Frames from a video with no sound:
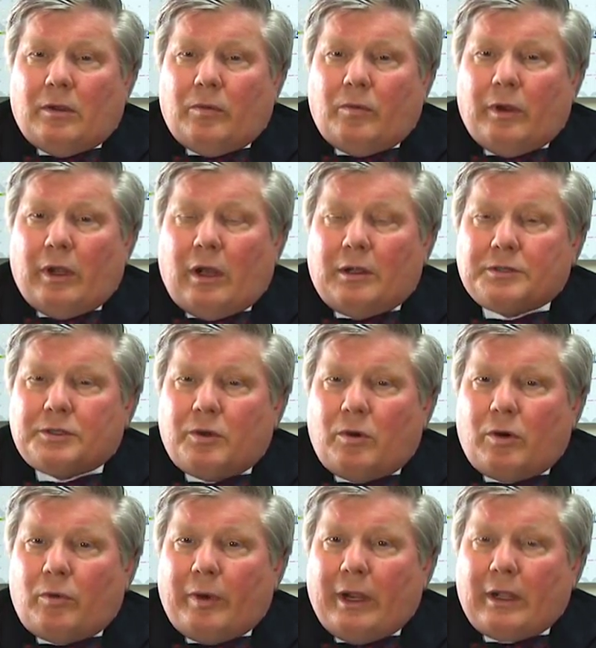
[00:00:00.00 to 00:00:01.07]
We also
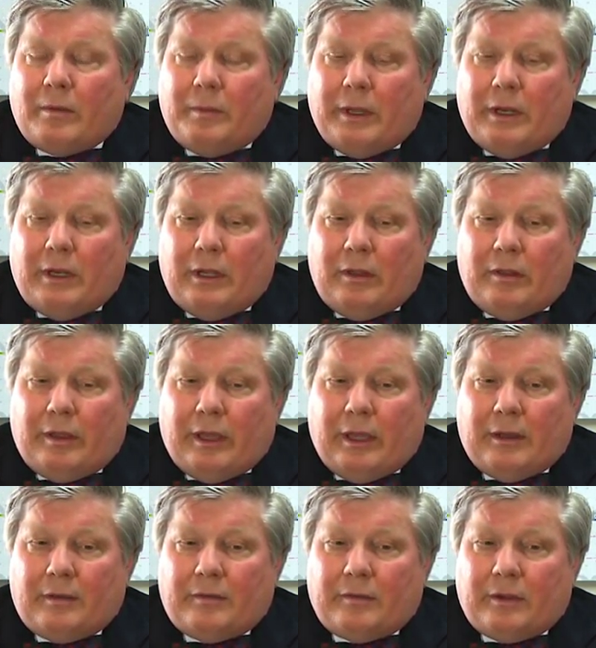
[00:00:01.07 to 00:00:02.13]
are recommending
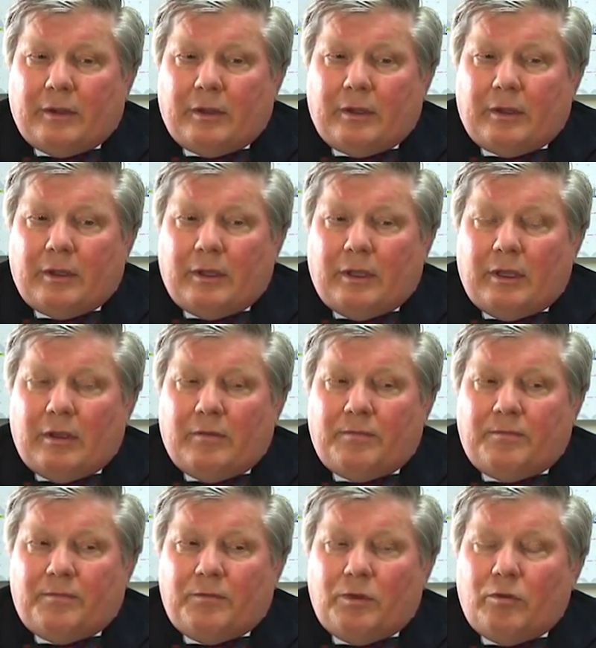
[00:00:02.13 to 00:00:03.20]
that if
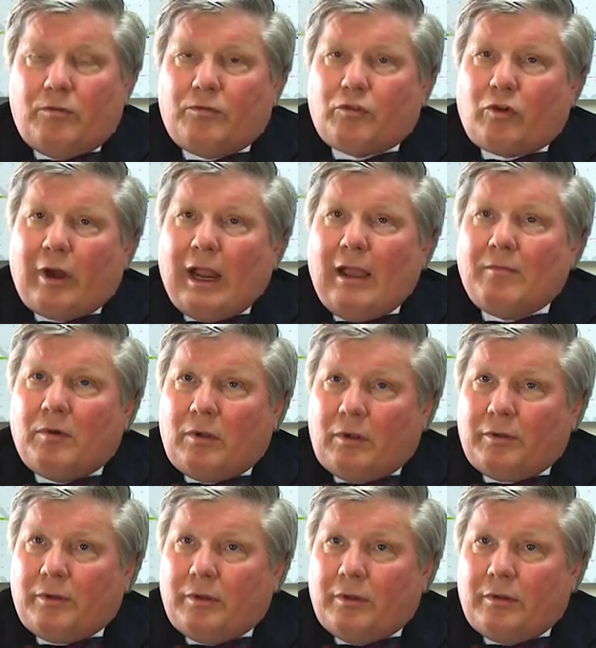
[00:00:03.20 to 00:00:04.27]
you've
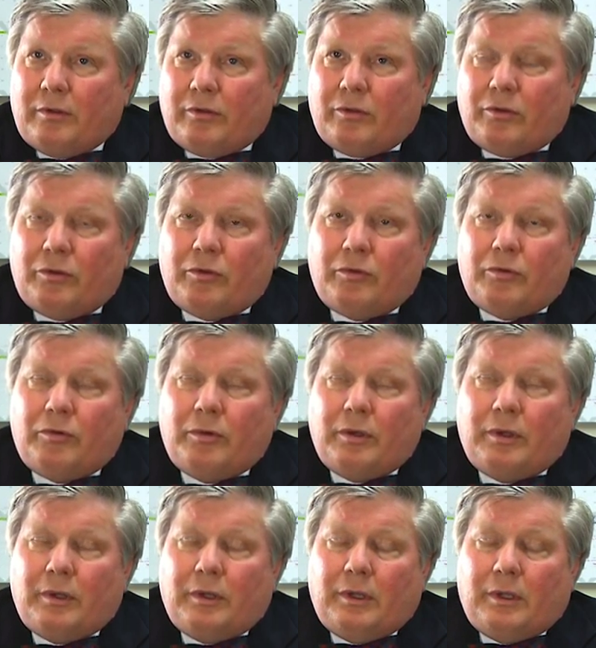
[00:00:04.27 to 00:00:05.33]
traveled to
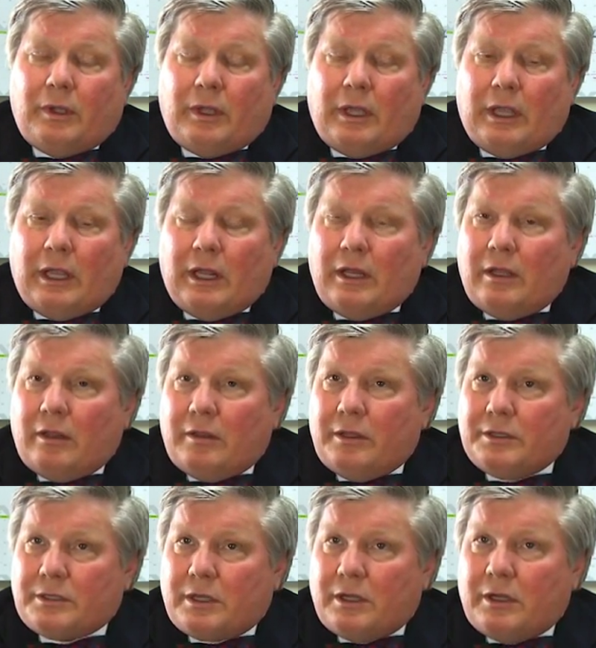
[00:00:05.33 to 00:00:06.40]
any of
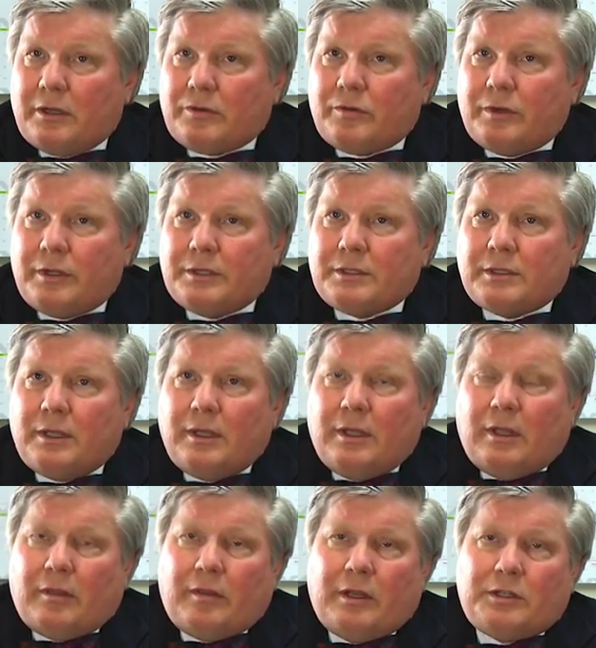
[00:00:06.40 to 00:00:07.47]
these countries,
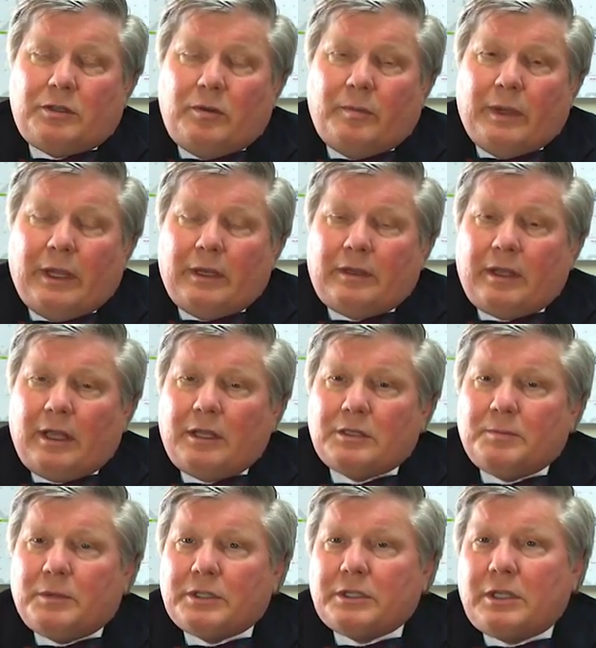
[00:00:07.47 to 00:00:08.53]
that you maintain
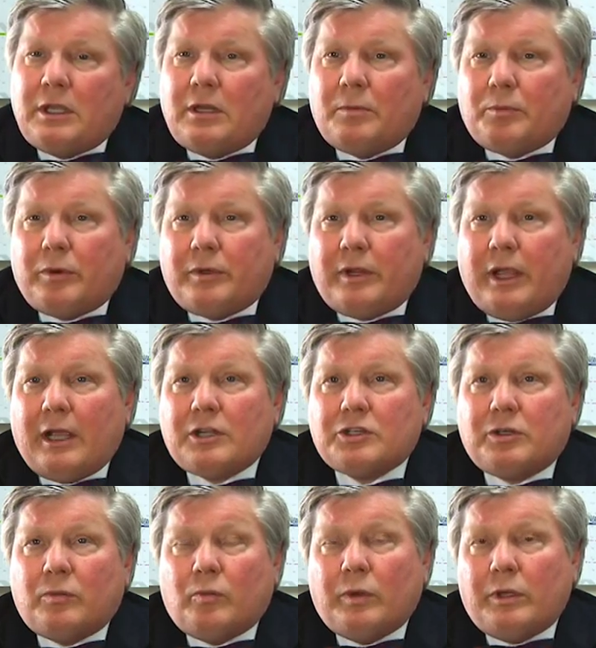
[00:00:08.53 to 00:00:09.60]
the mosquito
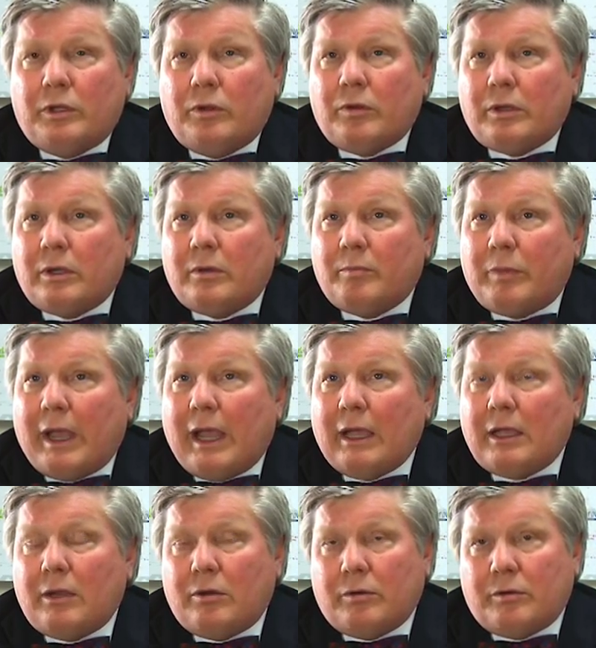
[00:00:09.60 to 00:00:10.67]
protection when you come
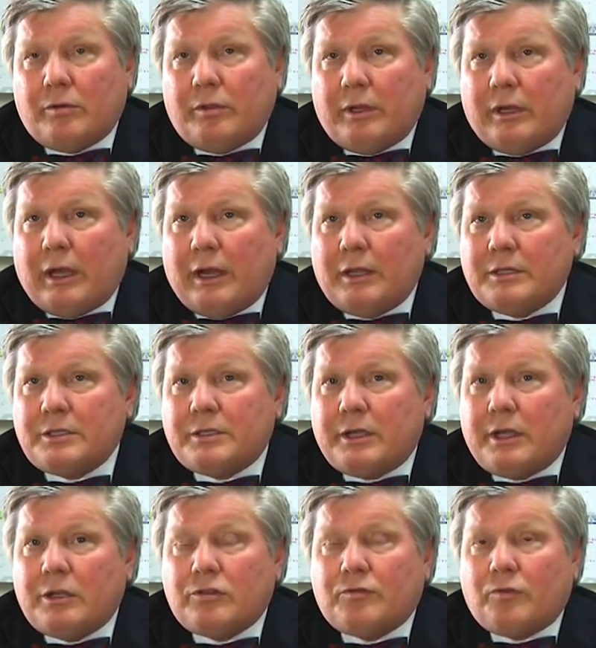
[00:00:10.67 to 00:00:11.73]
back here to the United
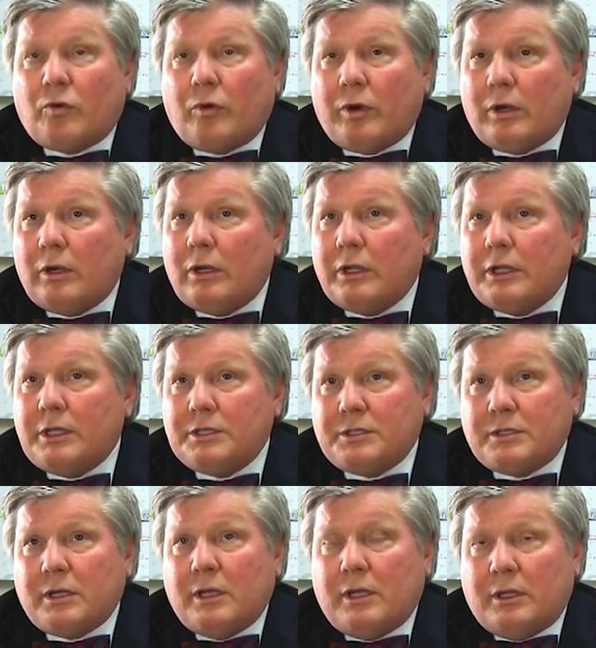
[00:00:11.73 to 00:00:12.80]
States for at
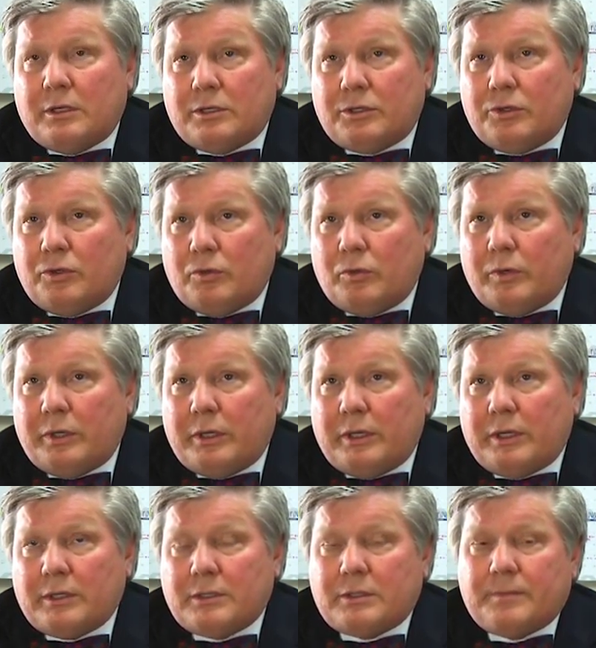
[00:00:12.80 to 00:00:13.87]
least 2
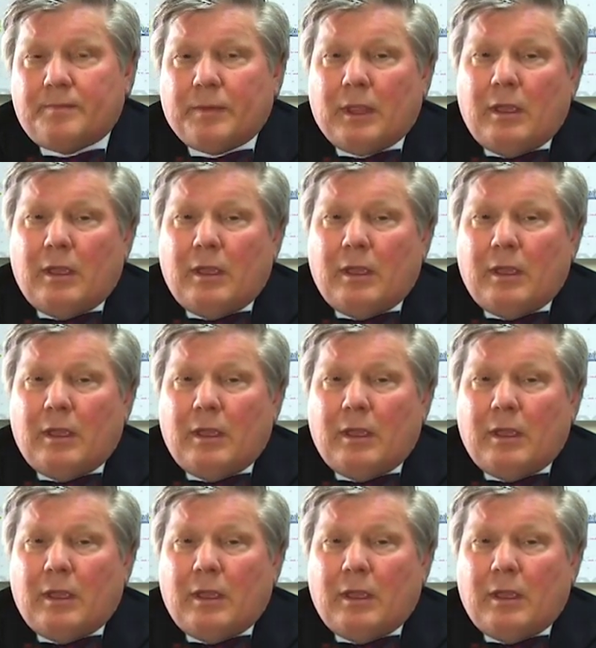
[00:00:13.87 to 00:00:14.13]
weeks.